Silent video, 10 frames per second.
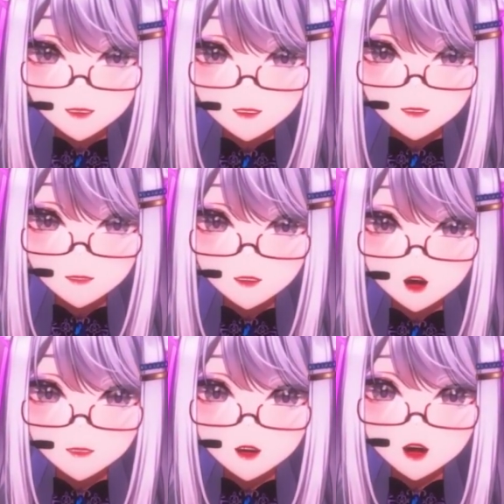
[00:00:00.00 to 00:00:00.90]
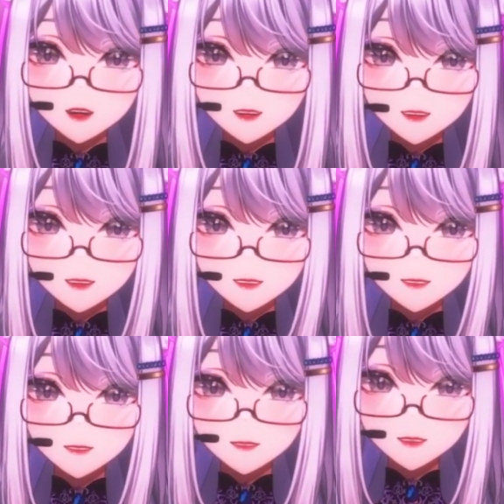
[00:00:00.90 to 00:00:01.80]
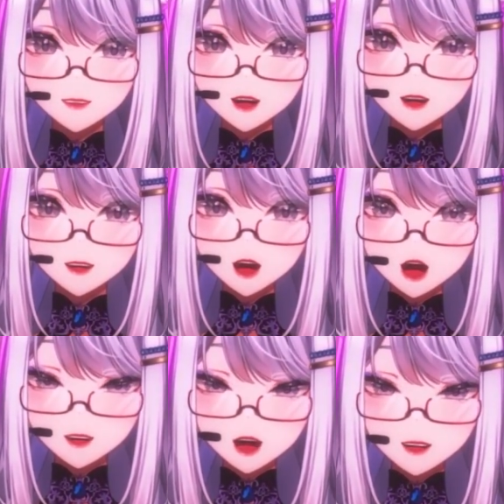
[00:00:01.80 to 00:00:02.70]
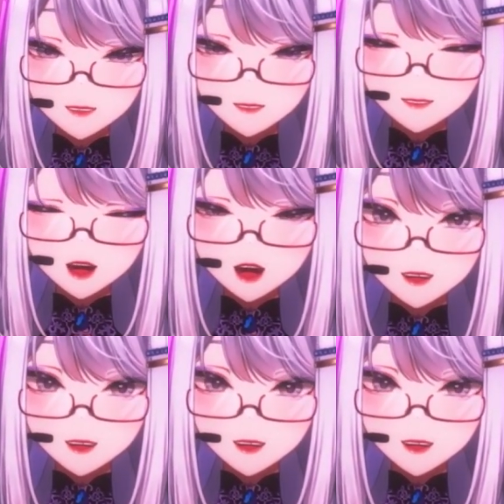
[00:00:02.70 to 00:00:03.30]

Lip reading: the weight of the space she had left behind.